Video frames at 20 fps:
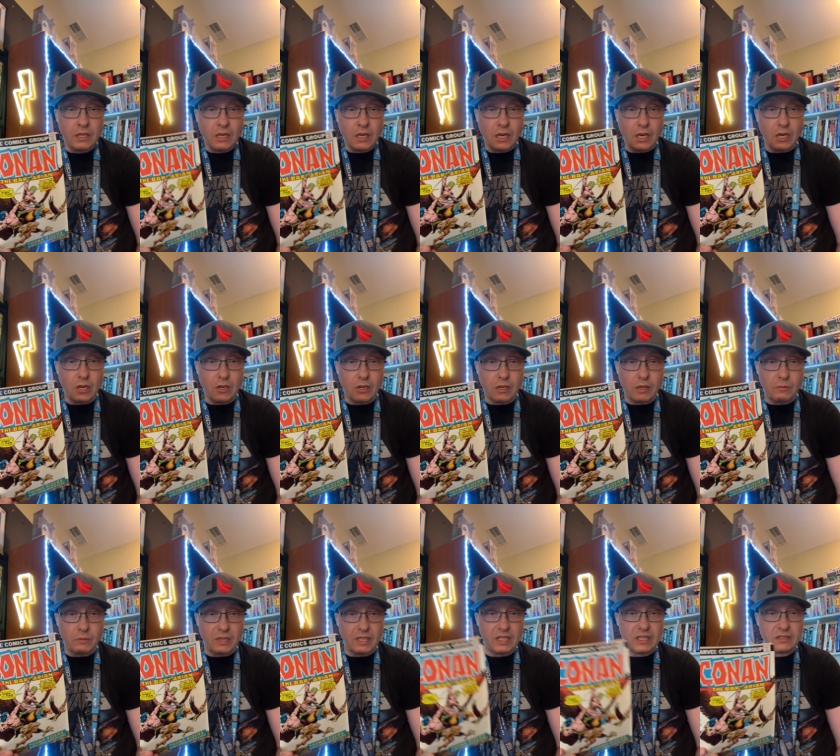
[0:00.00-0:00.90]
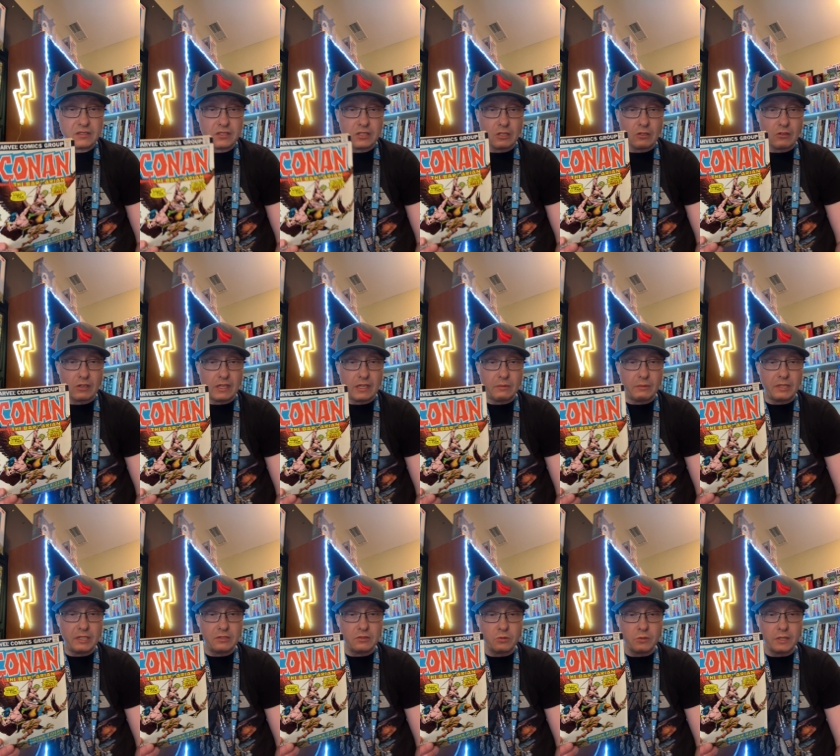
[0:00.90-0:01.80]
uh, on my Instagram
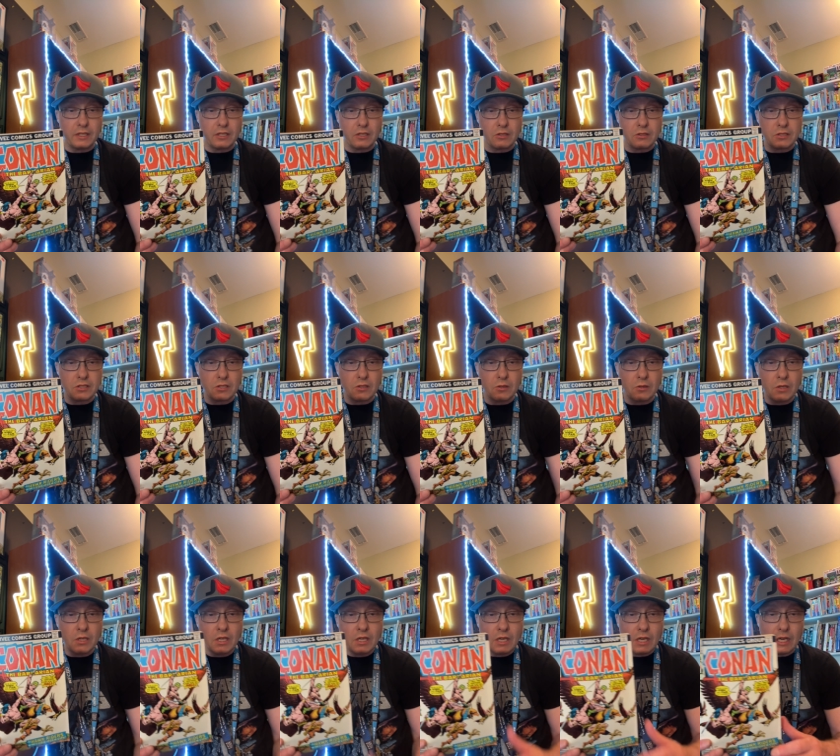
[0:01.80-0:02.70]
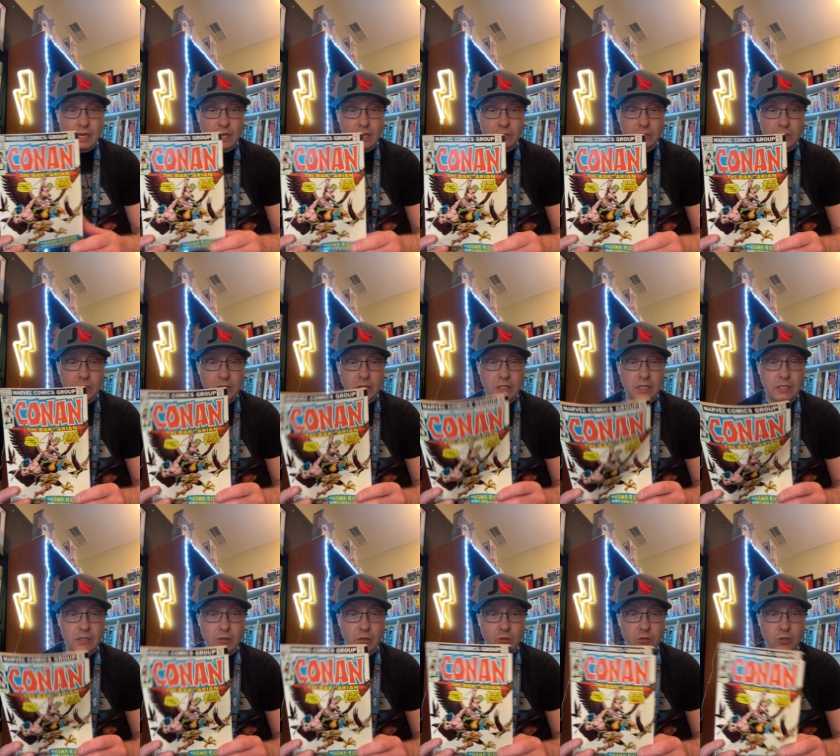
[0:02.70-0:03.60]
and Twitter. So um, you
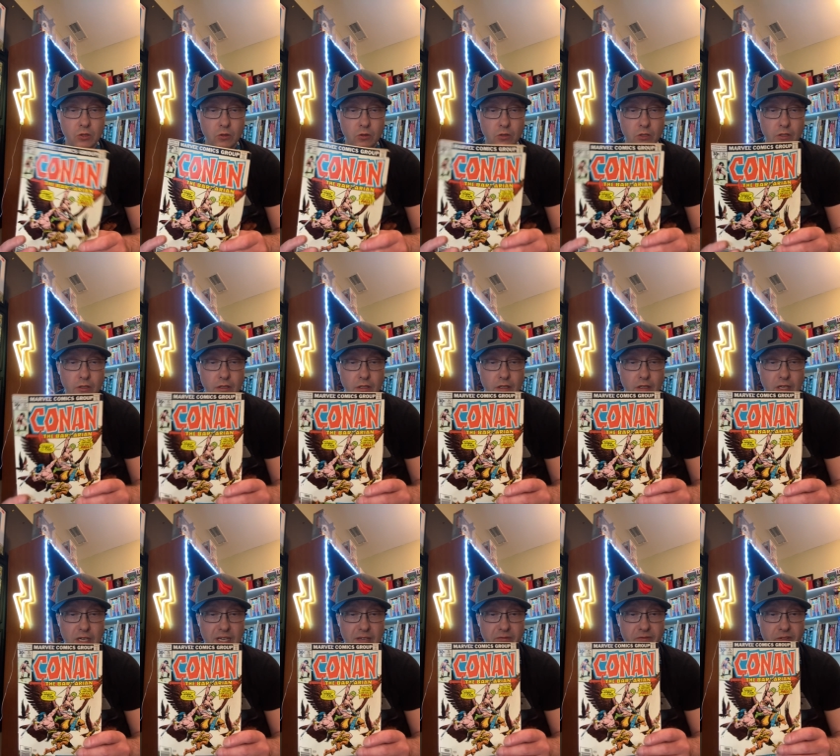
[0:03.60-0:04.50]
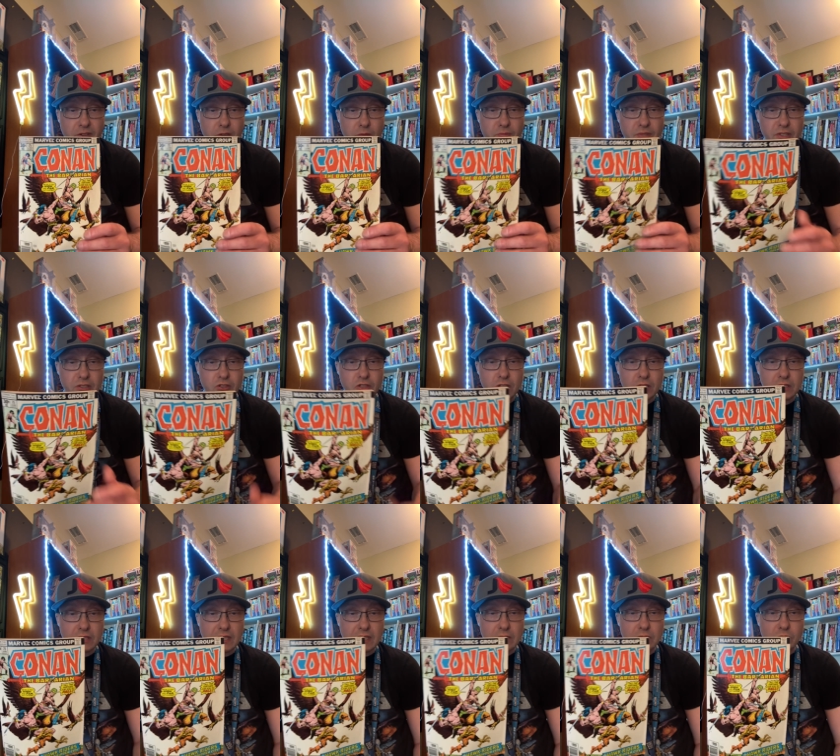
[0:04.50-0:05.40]
can also look there at for
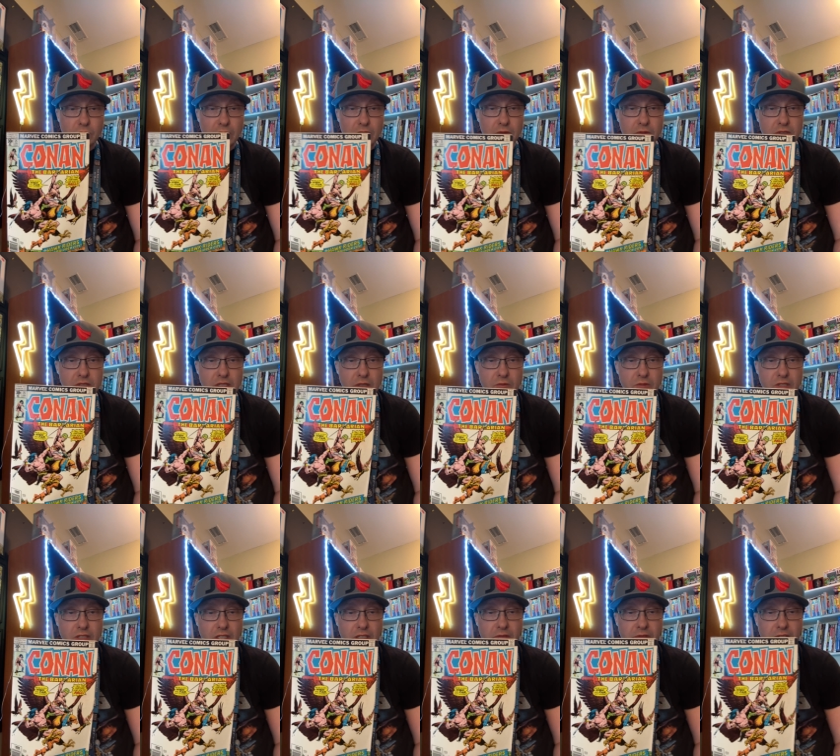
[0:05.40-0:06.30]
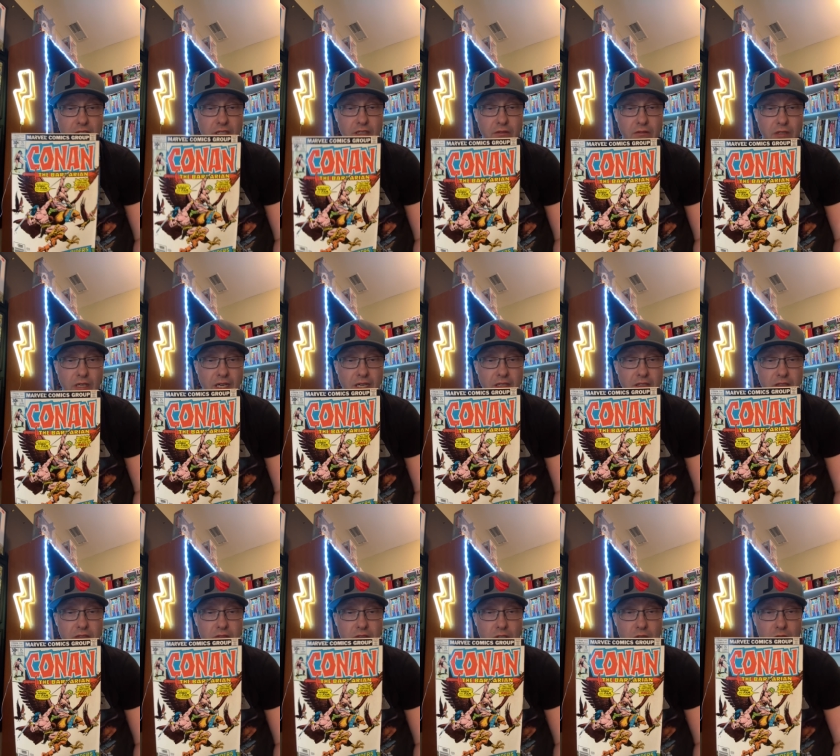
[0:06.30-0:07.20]
pictures and maybe some stuff that
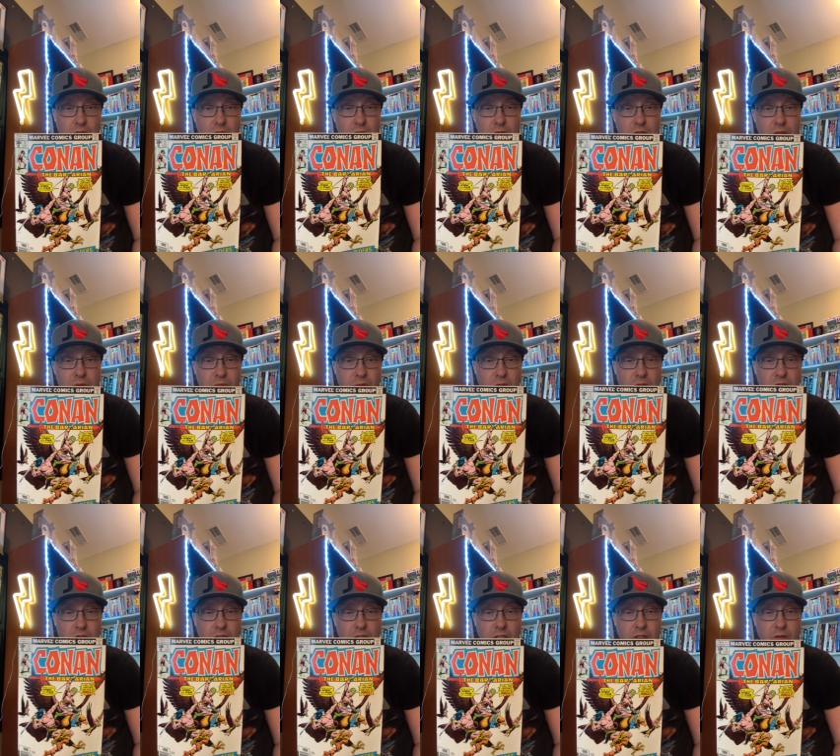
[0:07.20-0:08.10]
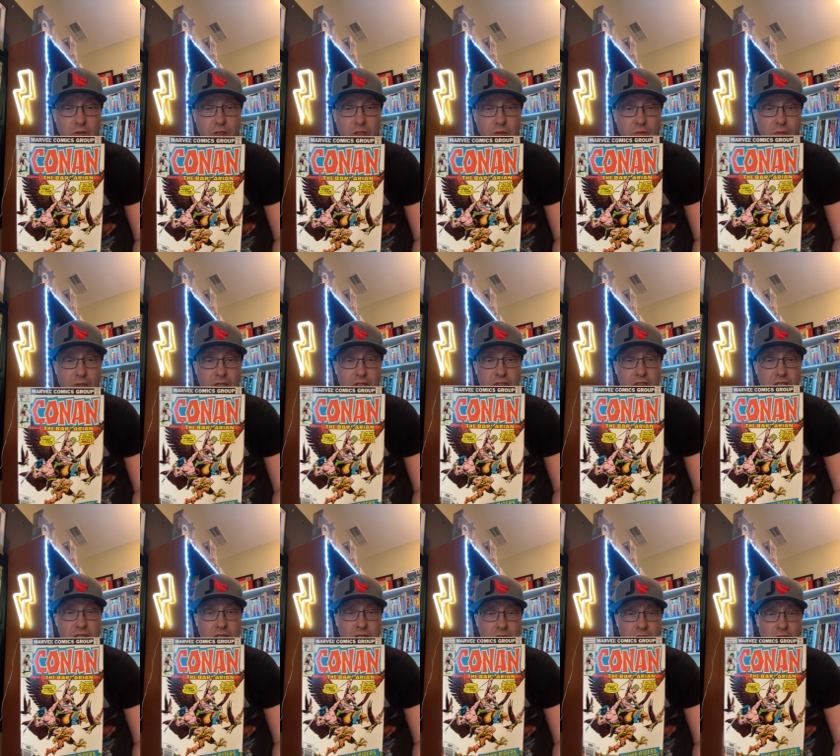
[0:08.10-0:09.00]
I don't always post on YouTube. But this
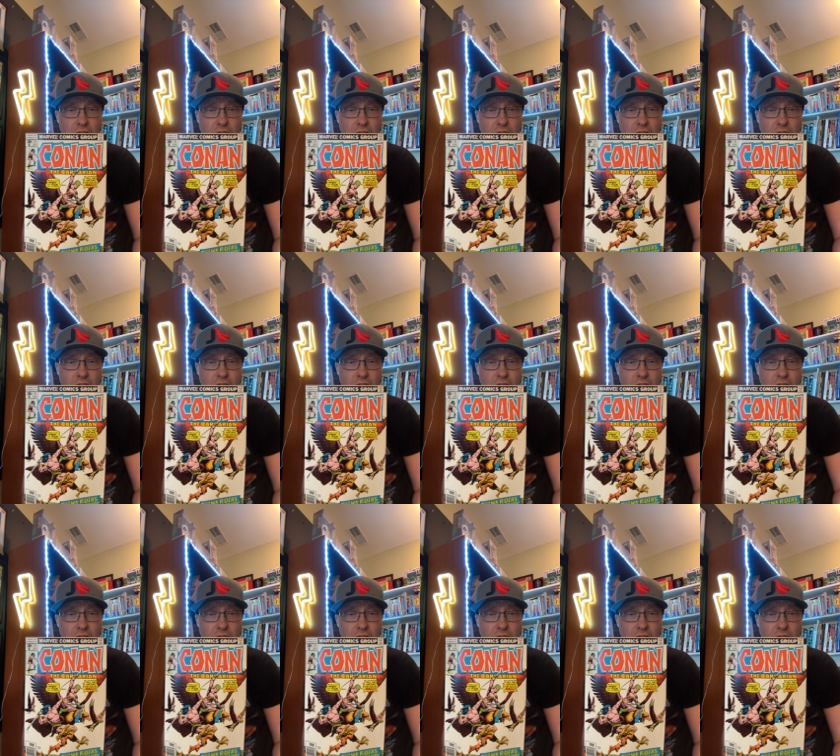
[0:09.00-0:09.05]
is